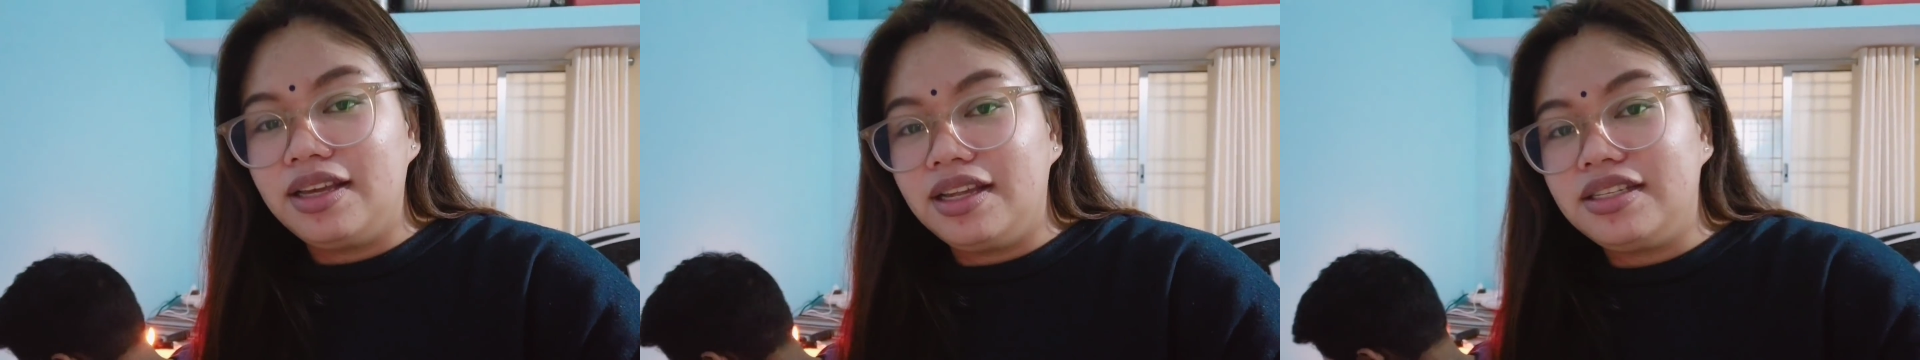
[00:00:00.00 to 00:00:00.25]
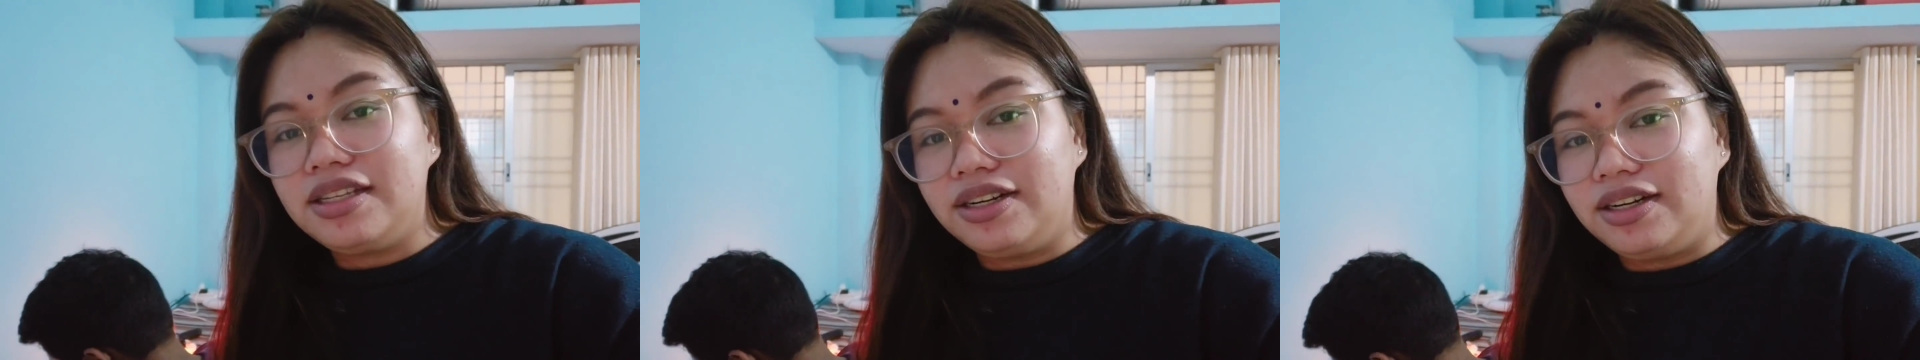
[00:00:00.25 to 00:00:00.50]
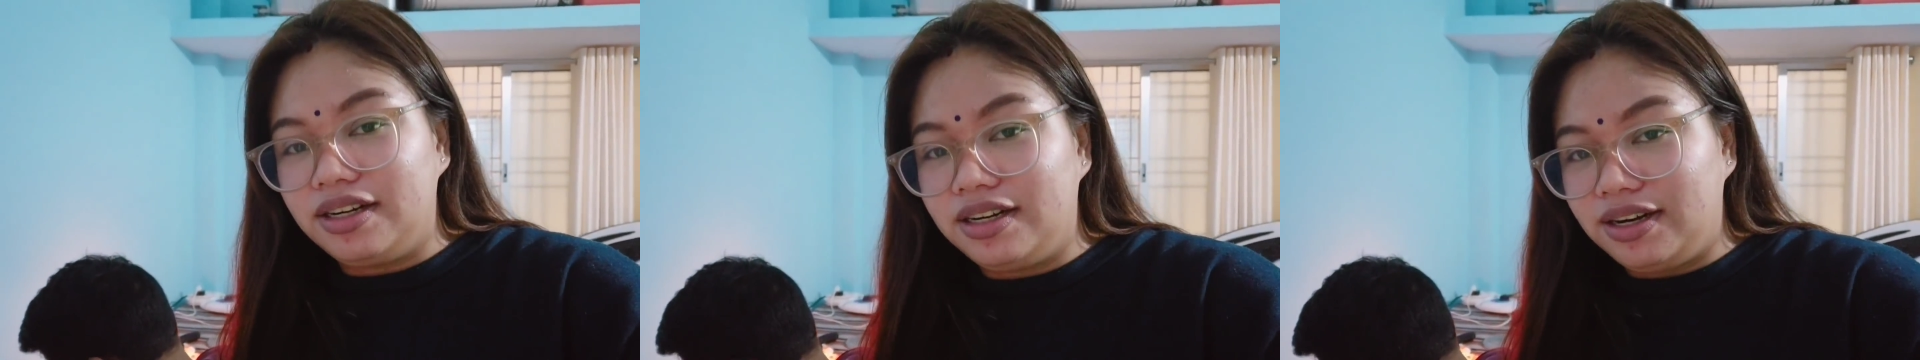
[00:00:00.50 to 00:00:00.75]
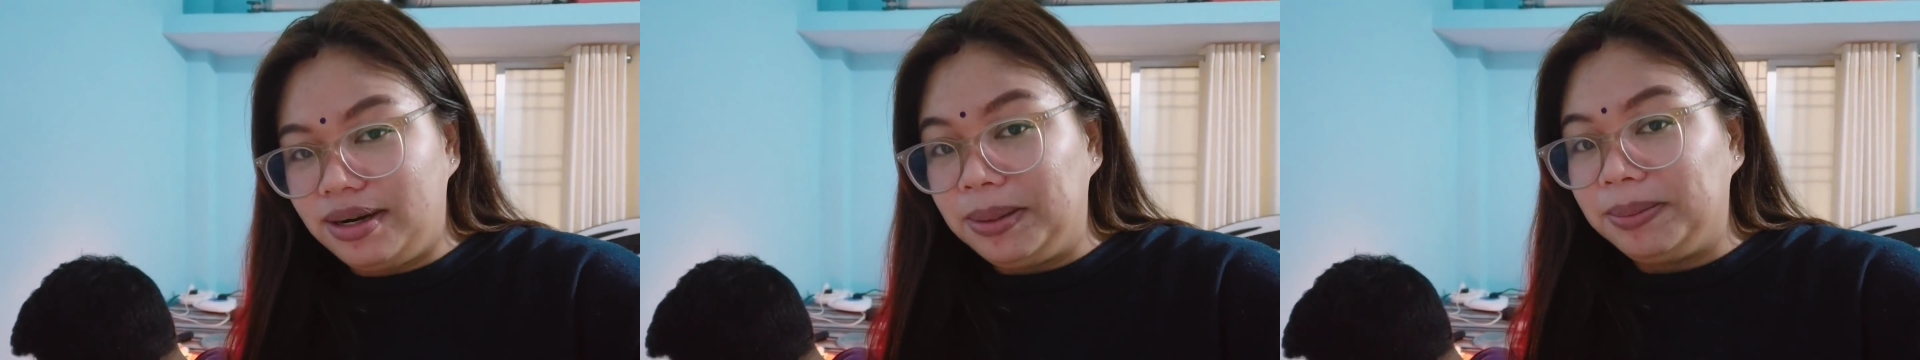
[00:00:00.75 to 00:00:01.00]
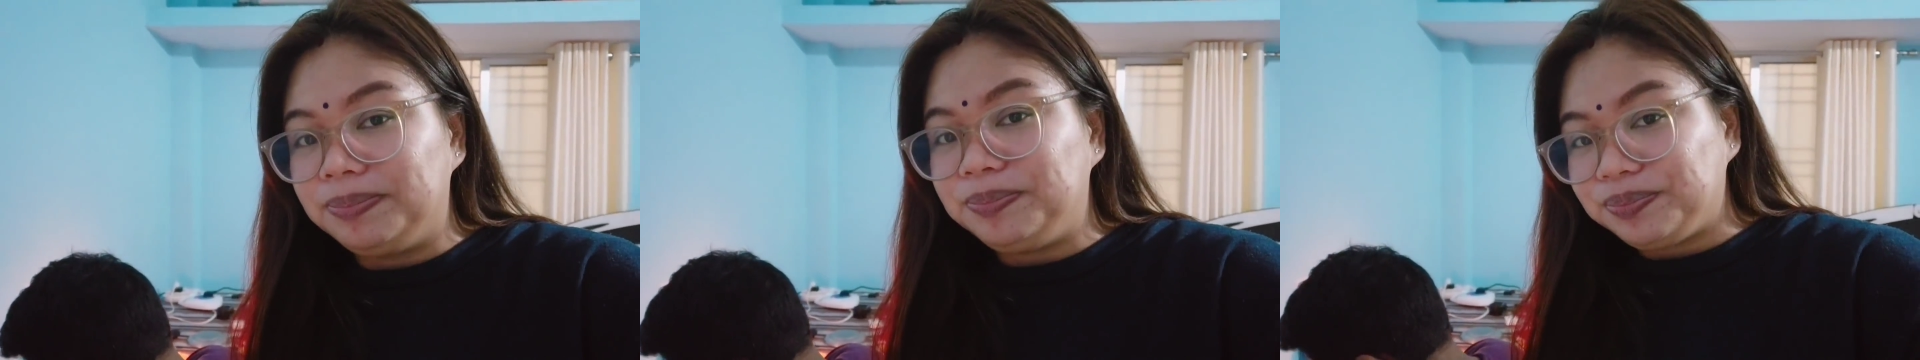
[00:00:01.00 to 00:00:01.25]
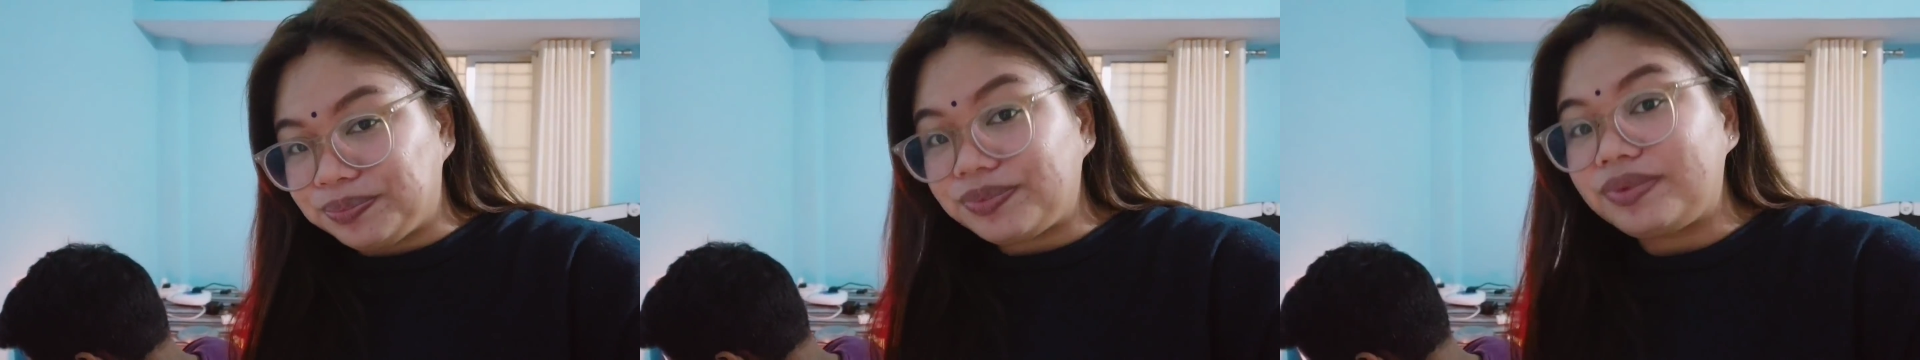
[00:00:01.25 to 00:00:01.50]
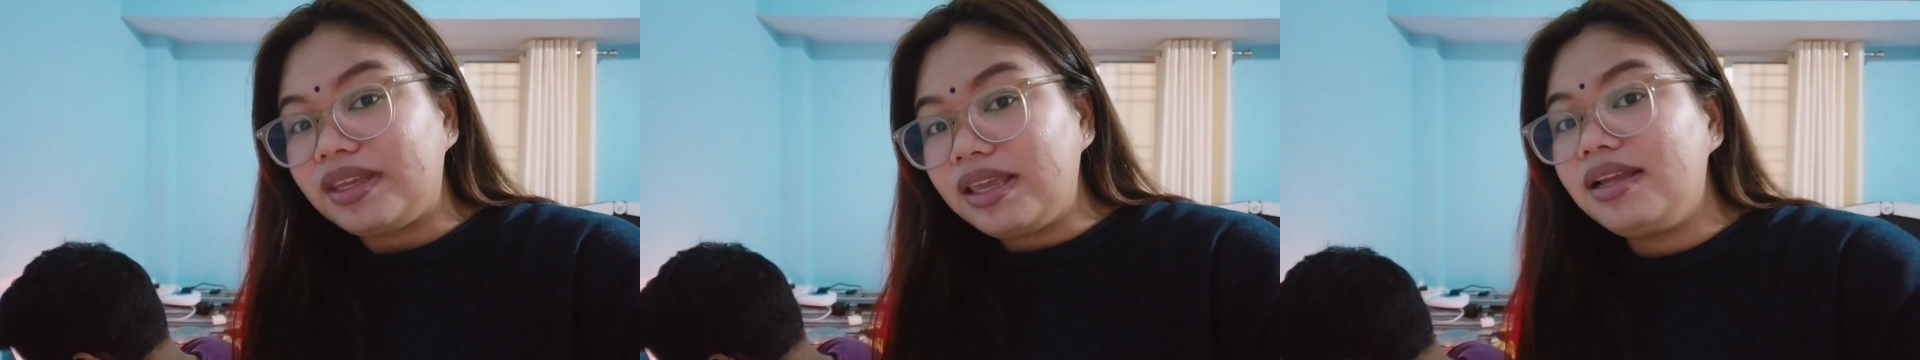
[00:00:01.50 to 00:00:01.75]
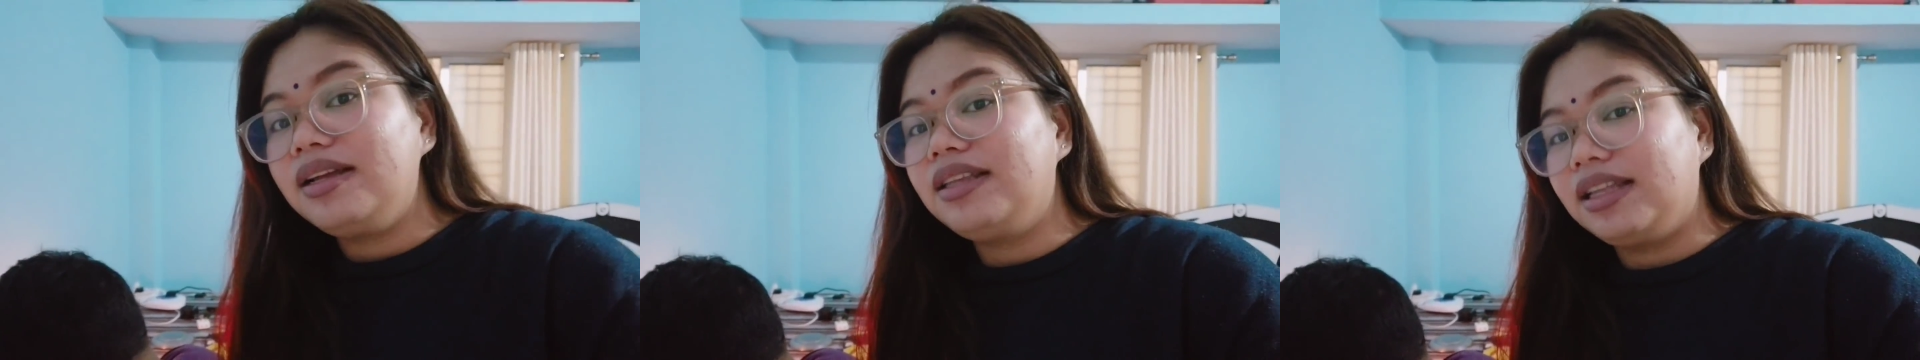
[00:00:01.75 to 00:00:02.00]
it's her
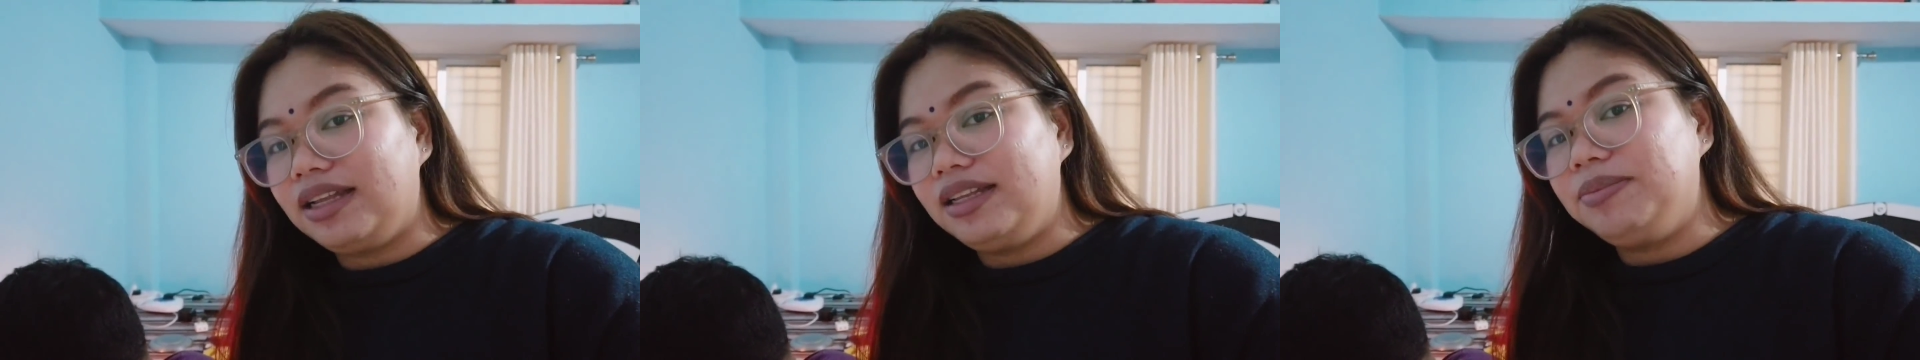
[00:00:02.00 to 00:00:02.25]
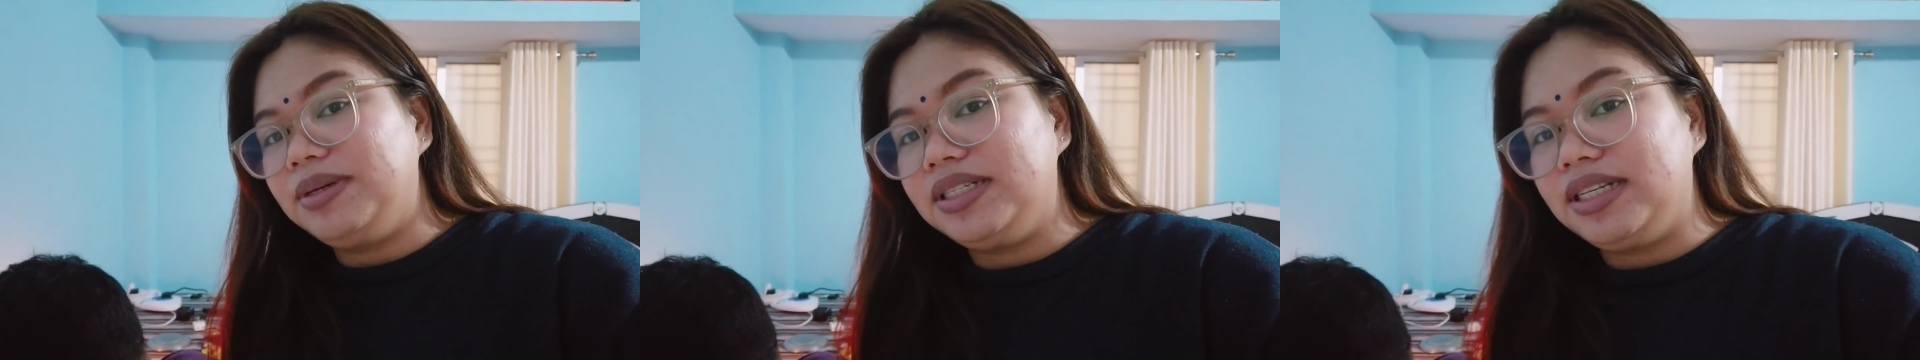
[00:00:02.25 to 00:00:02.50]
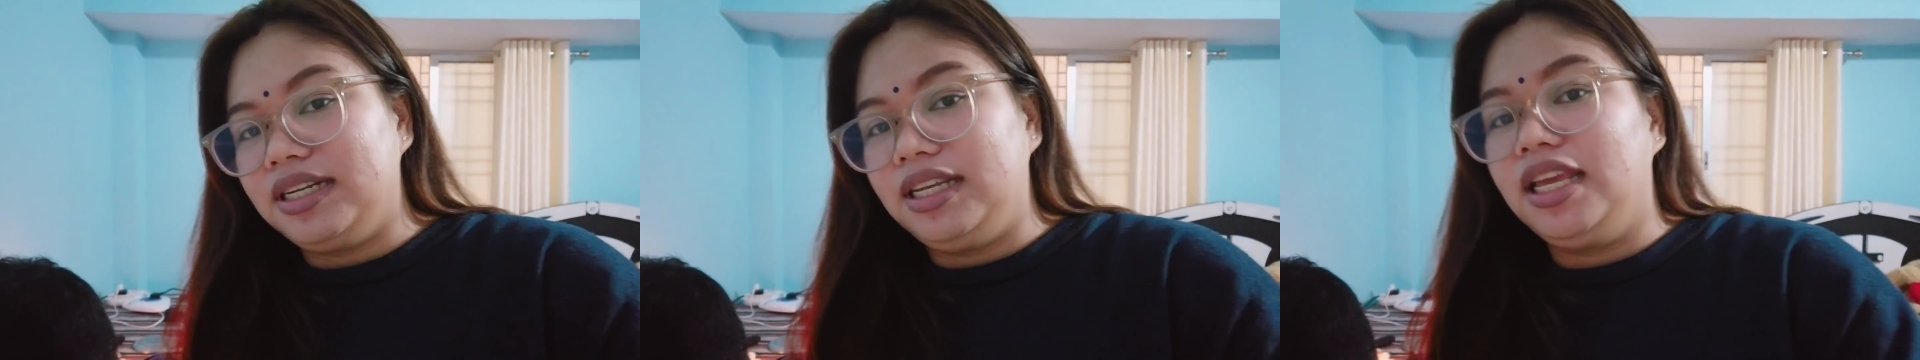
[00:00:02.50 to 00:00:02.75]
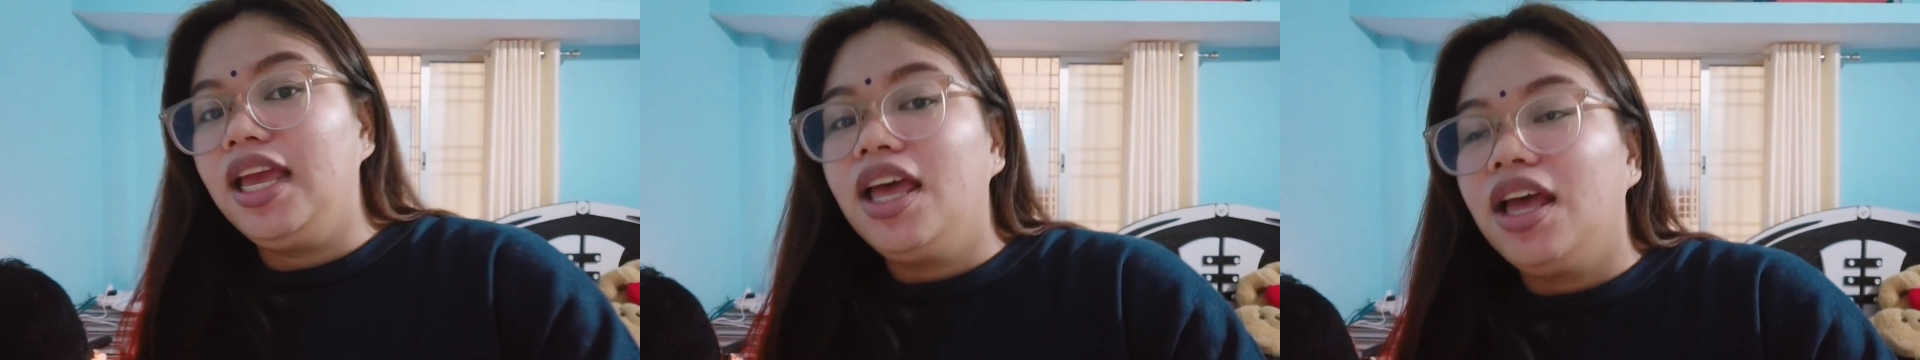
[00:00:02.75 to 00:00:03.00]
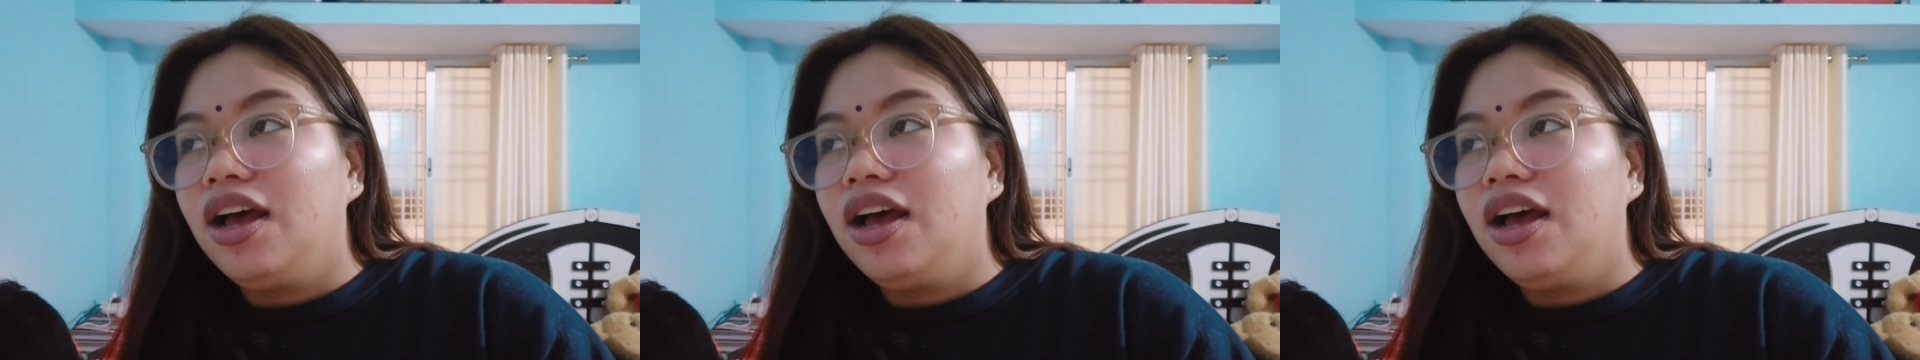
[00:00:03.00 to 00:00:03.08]
death anniversary